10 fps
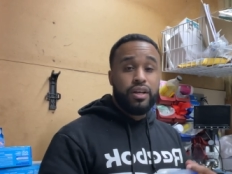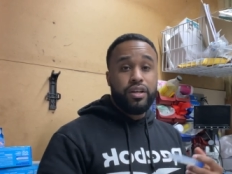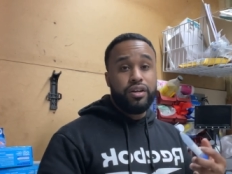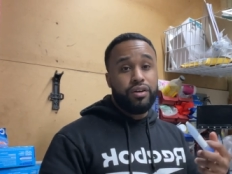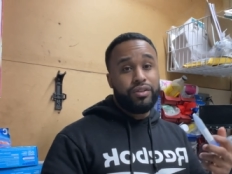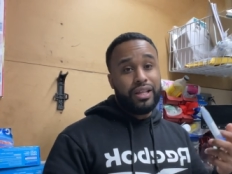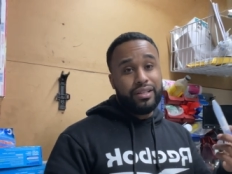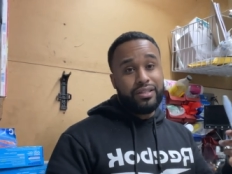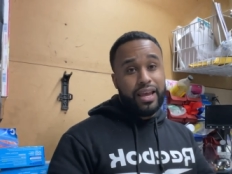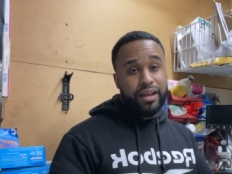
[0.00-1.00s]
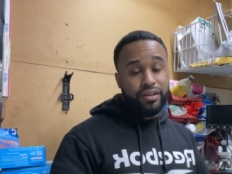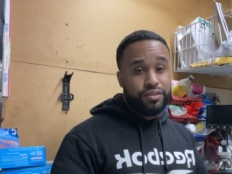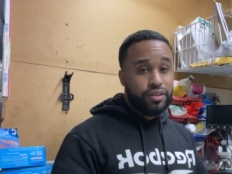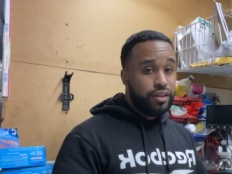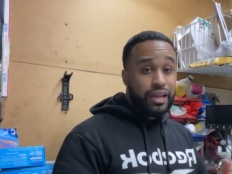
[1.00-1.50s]
you know, that the
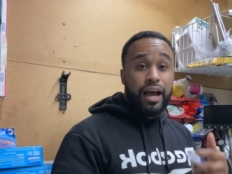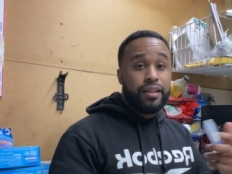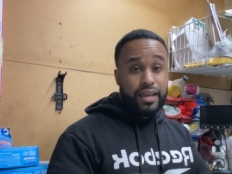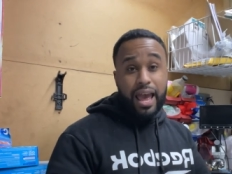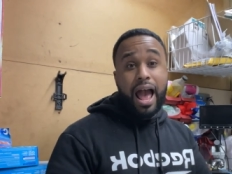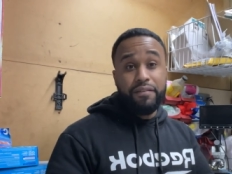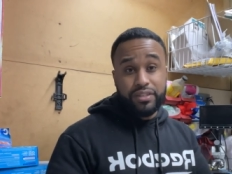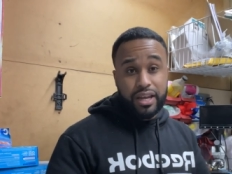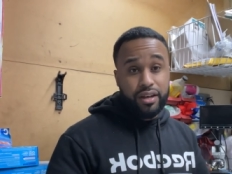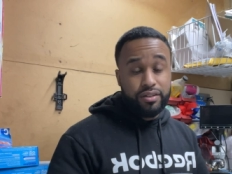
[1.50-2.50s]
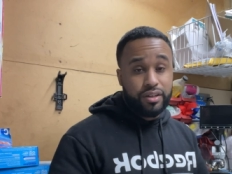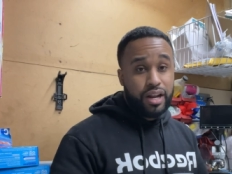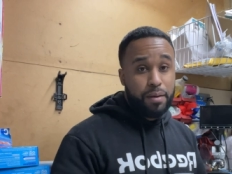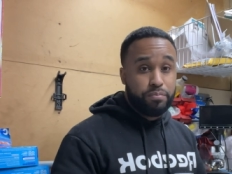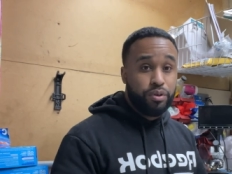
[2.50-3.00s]
tails, they have tails, they're
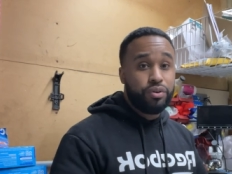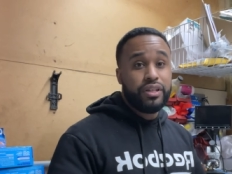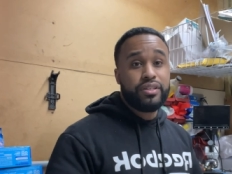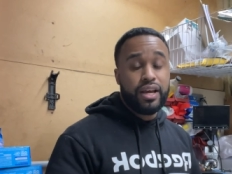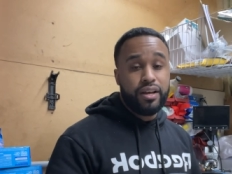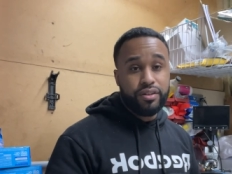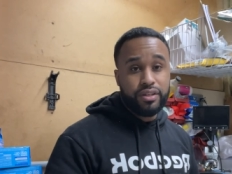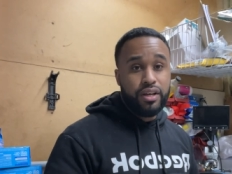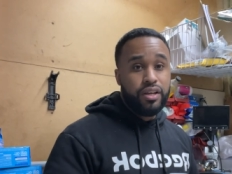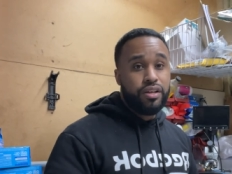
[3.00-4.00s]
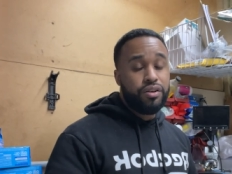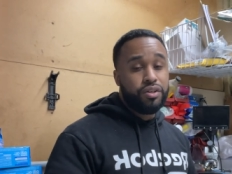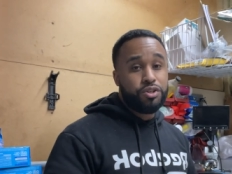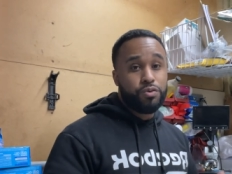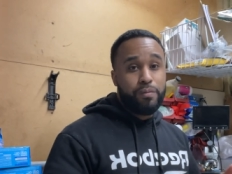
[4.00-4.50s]
not broken tails, you know,
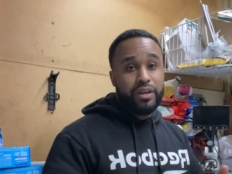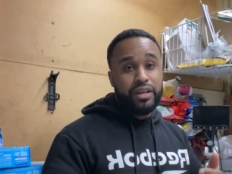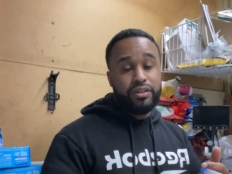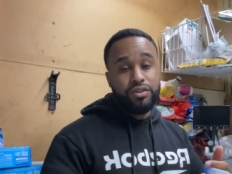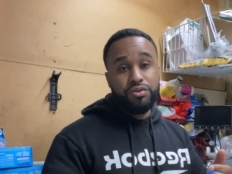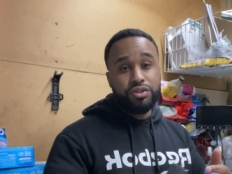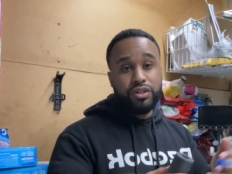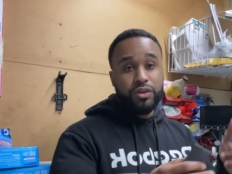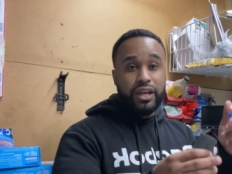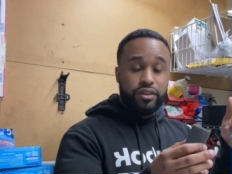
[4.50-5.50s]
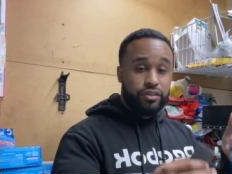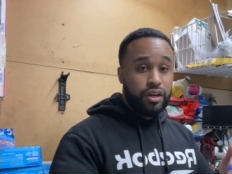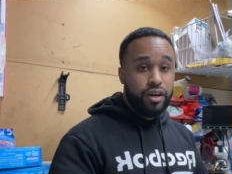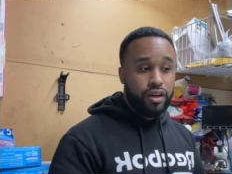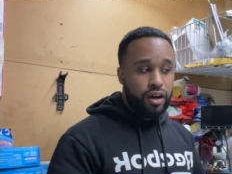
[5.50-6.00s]
they're swimming in usually like
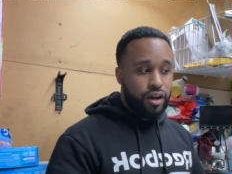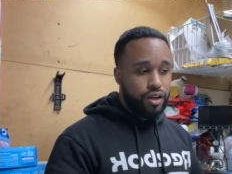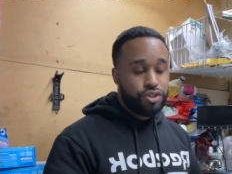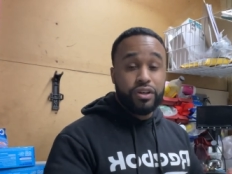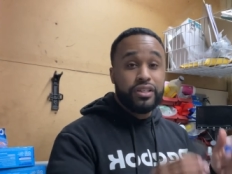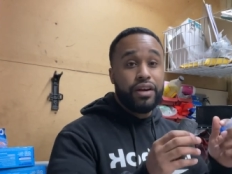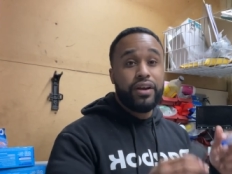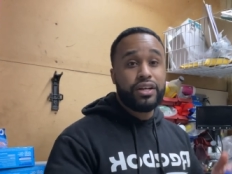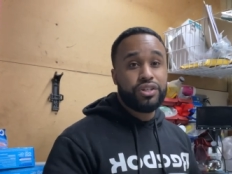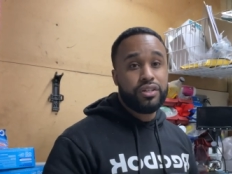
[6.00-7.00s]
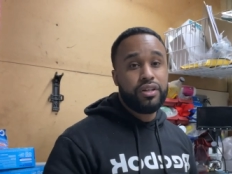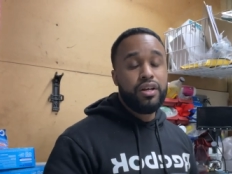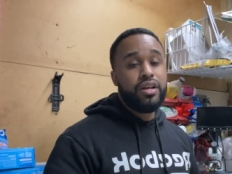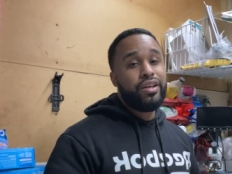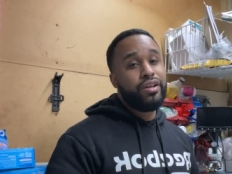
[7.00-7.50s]
a straight direction,
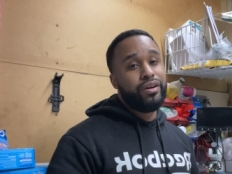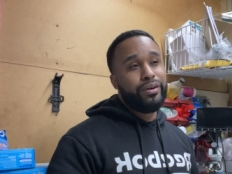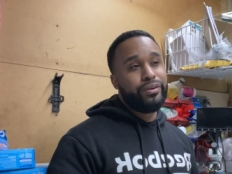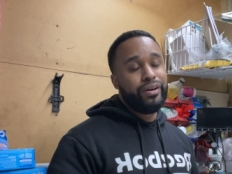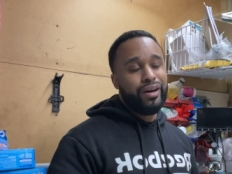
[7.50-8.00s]
you know,